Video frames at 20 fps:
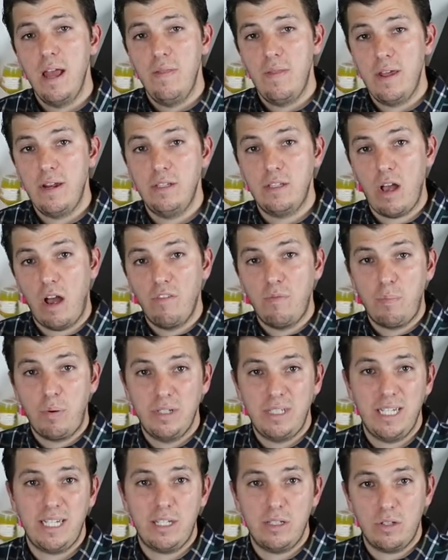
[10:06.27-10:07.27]
that is of
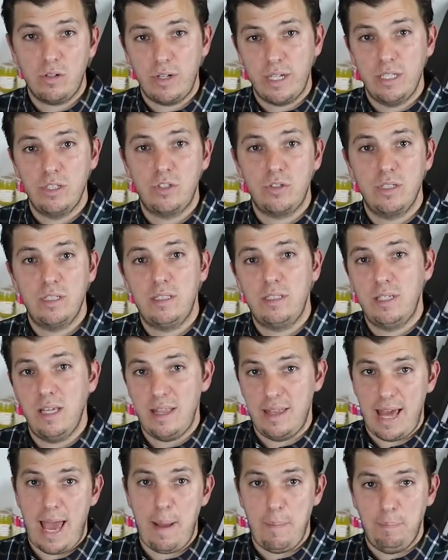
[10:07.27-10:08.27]
particular interest to
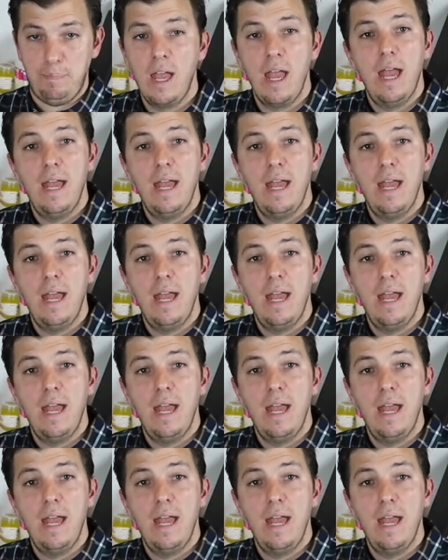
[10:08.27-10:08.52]
them.